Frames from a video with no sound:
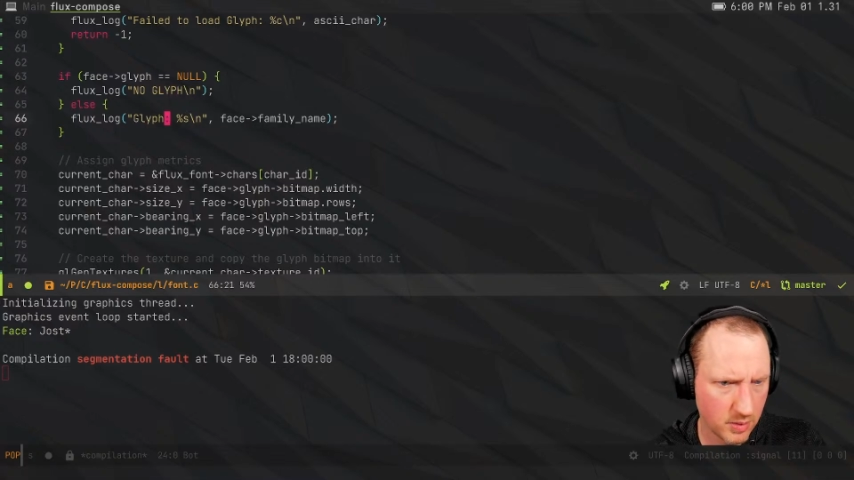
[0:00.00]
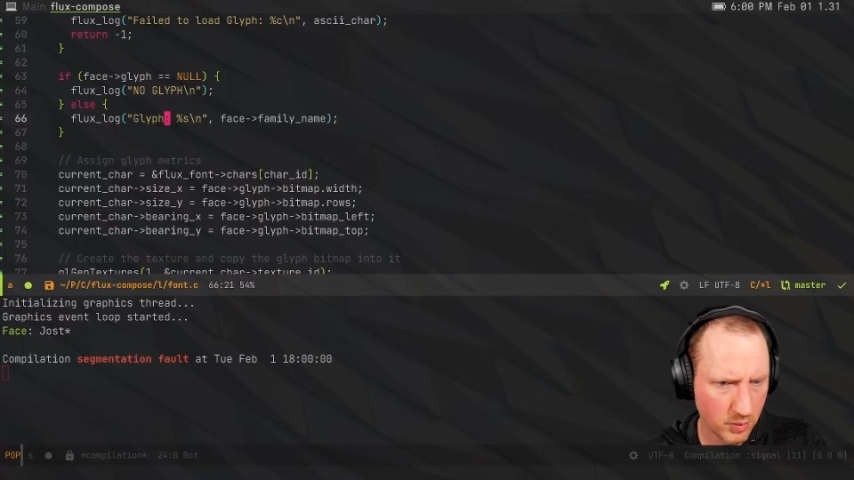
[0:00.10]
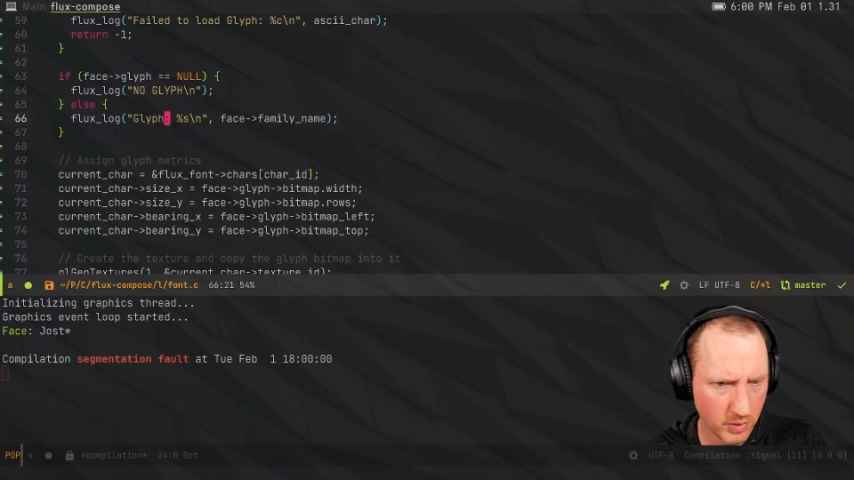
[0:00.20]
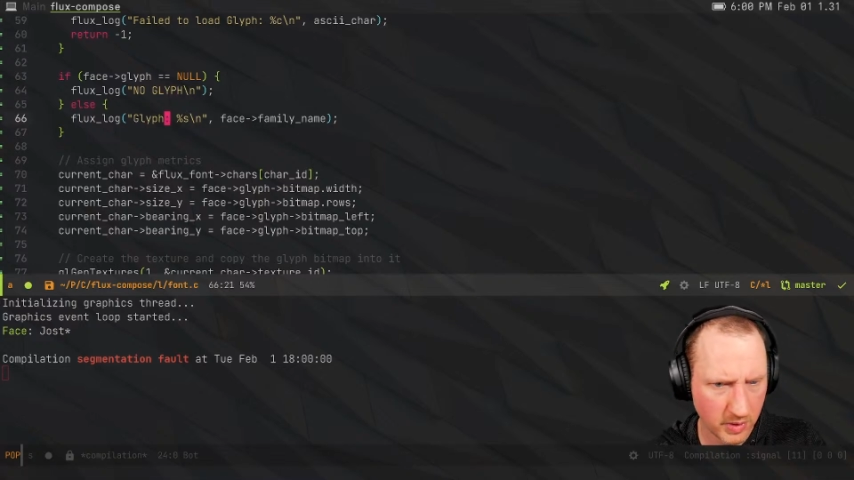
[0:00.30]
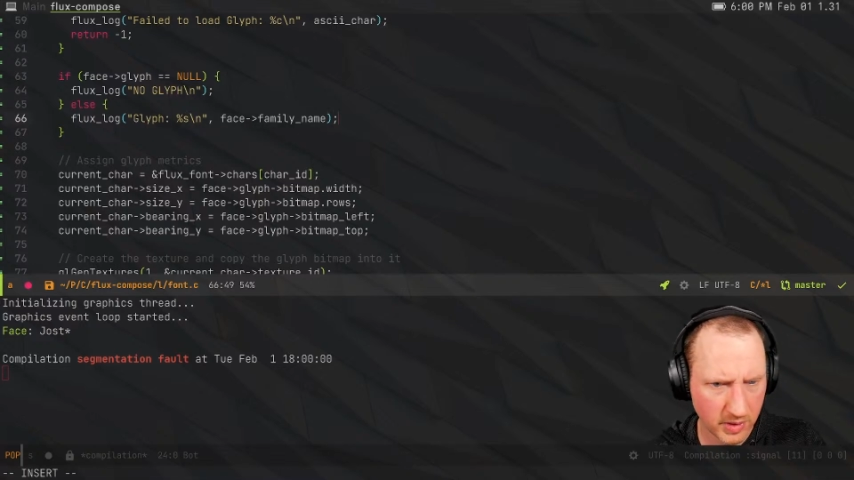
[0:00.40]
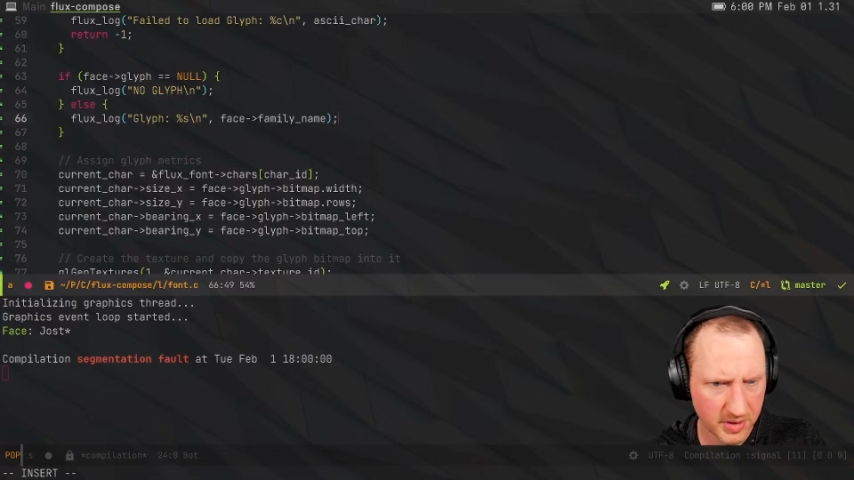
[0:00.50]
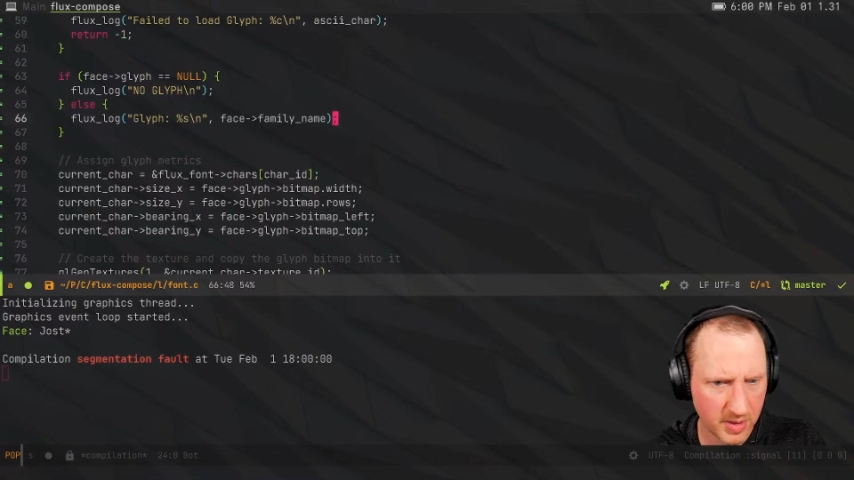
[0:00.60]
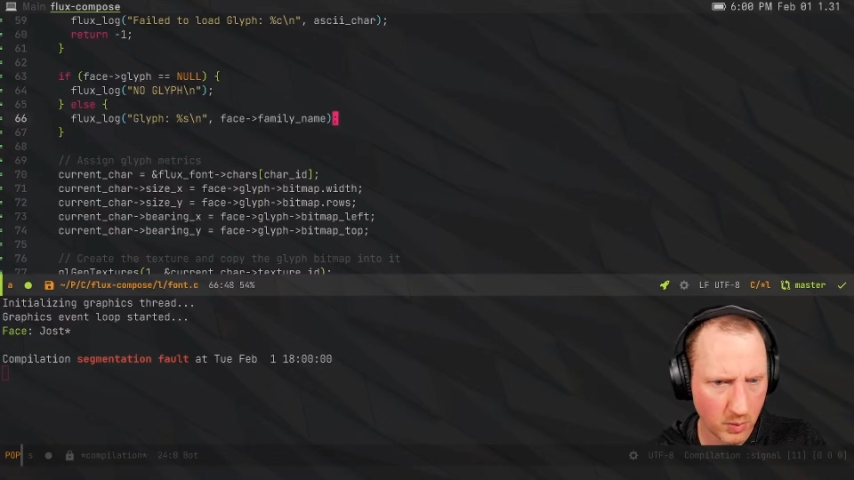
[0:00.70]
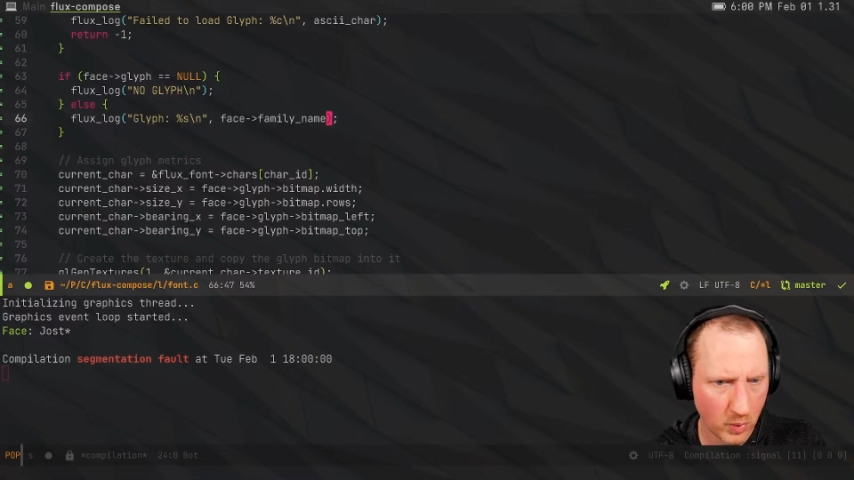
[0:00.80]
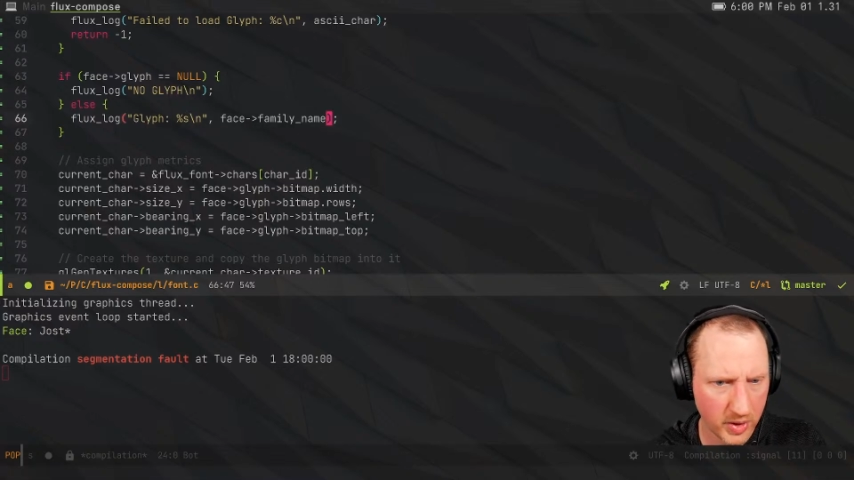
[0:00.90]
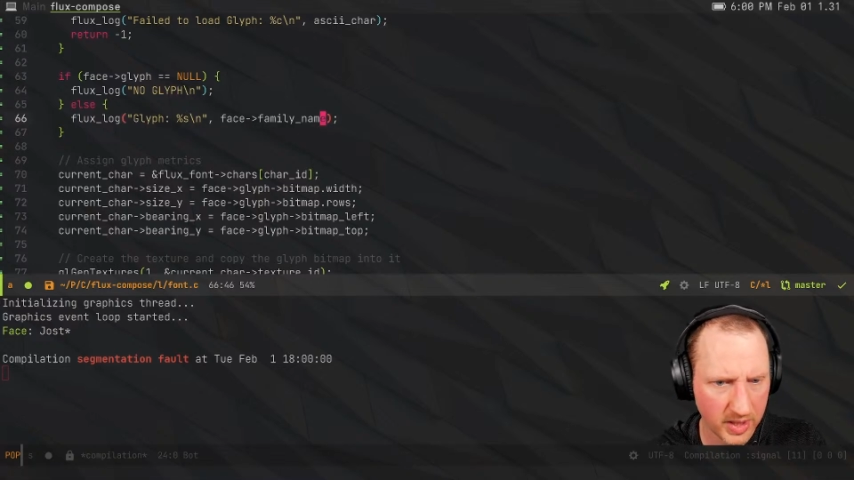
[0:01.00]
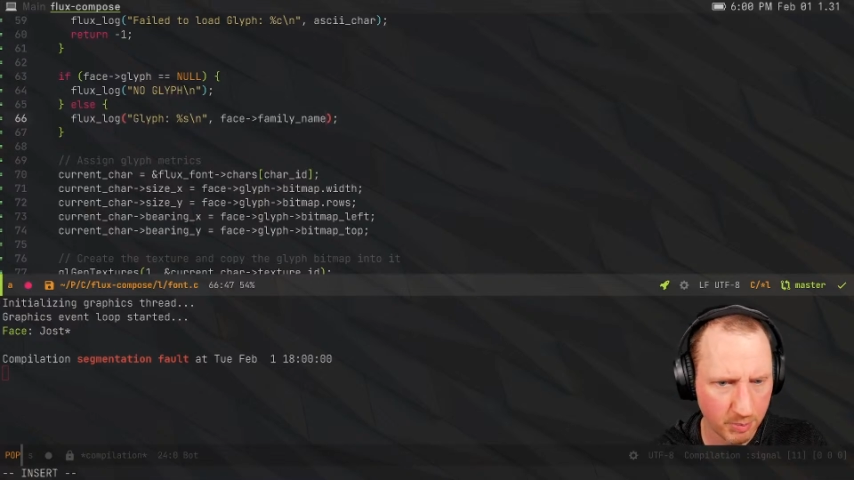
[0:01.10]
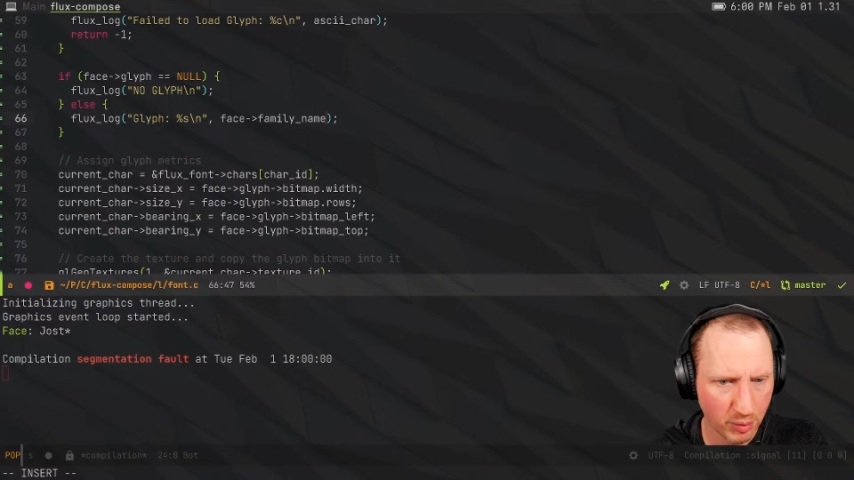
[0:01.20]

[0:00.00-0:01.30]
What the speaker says: we're going to see what we can